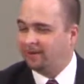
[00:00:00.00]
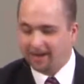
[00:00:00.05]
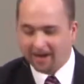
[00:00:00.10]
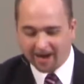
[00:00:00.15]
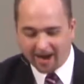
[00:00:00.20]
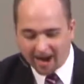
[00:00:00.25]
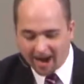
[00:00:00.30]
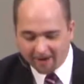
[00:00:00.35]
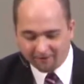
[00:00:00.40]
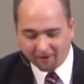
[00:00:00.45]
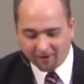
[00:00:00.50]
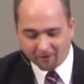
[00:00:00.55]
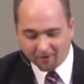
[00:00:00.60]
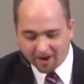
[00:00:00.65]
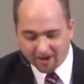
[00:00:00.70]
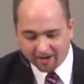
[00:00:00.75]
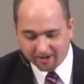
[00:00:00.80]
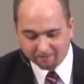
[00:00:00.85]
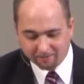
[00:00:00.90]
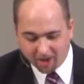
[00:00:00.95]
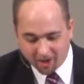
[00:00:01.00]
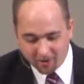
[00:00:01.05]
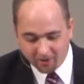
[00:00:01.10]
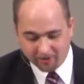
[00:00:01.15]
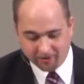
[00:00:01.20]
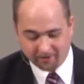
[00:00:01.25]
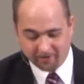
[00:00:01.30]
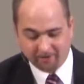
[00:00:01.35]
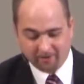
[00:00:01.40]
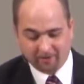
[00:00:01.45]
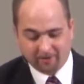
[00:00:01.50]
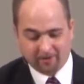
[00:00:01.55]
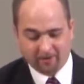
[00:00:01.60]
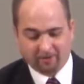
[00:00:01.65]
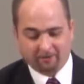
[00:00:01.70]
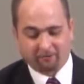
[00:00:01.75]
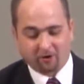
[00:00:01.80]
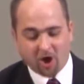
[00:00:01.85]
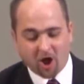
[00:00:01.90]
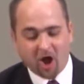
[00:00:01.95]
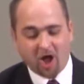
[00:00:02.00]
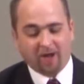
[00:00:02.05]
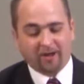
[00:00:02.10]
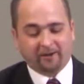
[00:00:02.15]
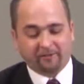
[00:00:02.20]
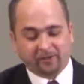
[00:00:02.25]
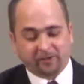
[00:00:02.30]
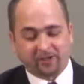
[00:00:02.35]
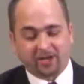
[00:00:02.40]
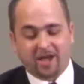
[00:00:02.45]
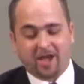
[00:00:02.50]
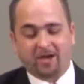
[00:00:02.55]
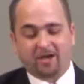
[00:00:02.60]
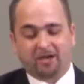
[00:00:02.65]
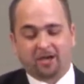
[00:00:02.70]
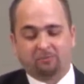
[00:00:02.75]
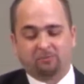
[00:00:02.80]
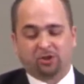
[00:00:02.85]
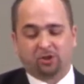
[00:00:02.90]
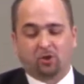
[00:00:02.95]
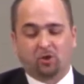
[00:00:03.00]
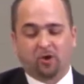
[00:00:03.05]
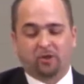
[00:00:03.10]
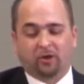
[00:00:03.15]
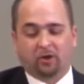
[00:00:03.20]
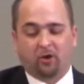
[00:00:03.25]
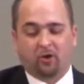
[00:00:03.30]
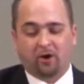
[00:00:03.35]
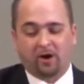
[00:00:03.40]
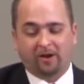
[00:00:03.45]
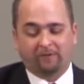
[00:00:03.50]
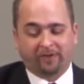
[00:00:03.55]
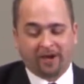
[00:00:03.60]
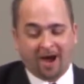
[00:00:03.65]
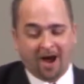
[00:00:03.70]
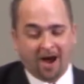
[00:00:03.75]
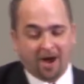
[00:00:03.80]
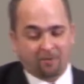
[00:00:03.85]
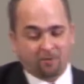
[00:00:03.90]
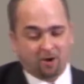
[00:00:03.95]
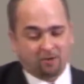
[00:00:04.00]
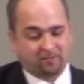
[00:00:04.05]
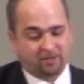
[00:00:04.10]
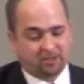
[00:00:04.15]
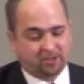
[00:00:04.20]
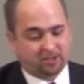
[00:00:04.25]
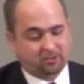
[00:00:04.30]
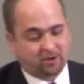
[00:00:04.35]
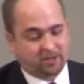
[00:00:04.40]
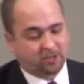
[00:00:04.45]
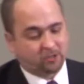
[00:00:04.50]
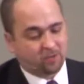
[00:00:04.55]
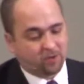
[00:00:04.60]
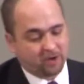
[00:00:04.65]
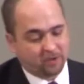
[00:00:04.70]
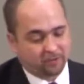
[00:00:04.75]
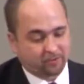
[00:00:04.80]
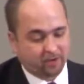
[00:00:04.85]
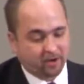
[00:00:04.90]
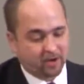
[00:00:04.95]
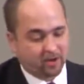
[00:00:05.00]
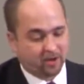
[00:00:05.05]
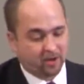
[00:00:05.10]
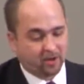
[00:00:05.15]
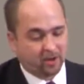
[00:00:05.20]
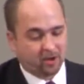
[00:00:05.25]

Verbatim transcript: And I've already blown it. For all have sinned and come short of the glory of God, Romans 3.23.